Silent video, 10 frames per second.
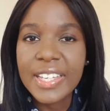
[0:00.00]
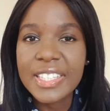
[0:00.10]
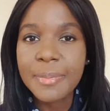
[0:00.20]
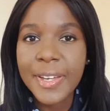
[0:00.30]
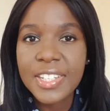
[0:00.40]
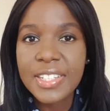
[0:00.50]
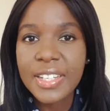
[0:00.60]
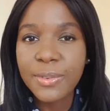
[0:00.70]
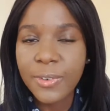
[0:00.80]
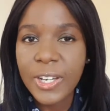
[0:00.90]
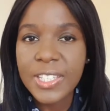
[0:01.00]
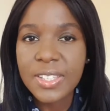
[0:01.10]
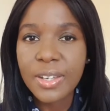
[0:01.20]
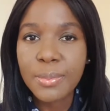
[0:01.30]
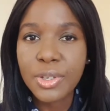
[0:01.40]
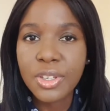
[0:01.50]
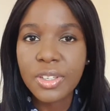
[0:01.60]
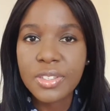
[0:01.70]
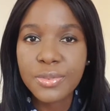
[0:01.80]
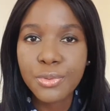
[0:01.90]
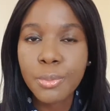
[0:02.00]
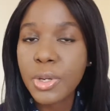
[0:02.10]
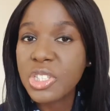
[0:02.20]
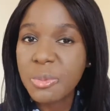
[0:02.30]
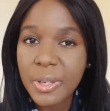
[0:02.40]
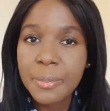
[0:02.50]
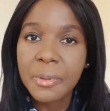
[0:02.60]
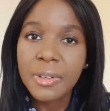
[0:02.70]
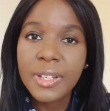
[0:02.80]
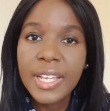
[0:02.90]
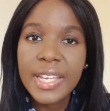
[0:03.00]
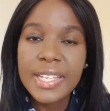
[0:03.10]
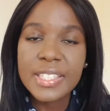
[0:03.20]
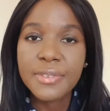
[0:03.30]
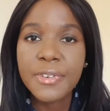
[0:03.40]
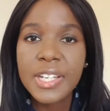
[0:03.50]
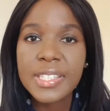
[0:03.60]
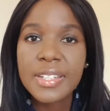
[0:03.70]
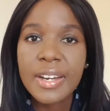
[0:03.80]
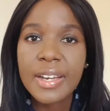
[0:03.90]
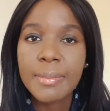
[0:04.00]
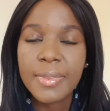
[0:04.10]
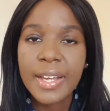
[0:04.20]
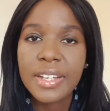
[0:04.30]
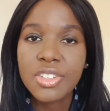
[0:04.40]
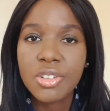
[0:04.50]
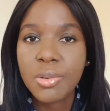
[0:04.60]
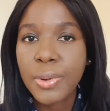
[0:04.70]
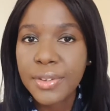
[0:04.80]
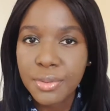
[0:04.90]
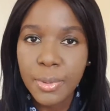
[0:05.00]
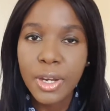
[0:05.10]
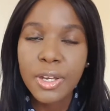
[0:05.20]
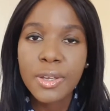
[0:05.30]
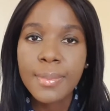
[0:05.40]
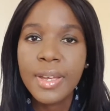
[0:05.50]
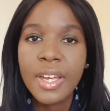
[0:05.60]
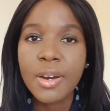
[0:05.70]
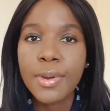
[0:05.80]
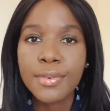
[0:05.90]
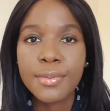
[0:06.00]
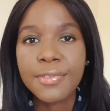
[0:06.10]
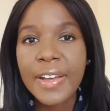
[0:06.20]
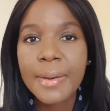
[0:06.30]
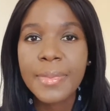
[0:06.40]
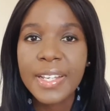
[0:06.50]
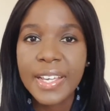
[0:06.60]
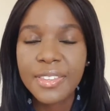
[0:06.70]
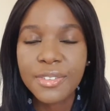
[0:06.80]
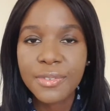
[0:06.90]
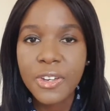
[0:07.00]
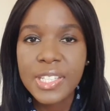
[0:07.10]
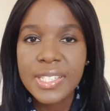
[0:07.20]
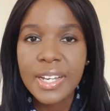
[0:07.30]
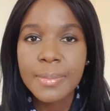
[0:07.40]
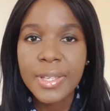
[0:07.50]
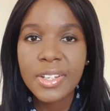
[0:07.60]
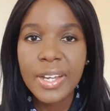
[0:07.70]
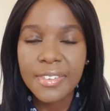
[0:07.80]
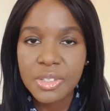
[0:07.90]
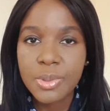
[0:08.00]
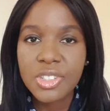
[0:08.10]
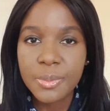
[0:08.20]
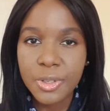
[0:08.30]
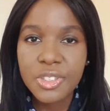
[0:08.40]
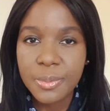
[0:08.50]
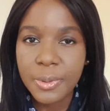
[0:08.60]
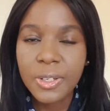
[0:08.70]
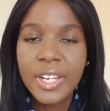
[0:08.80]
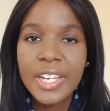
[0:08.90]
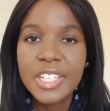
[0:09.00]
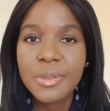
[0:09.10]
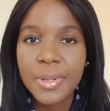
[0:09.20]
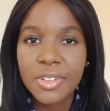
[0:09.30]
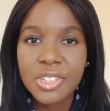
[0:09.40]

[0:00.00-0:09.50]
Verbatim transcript: especially first year because for most people it's the first time that you're away from home away from family and this first time that you have to be responsible to be a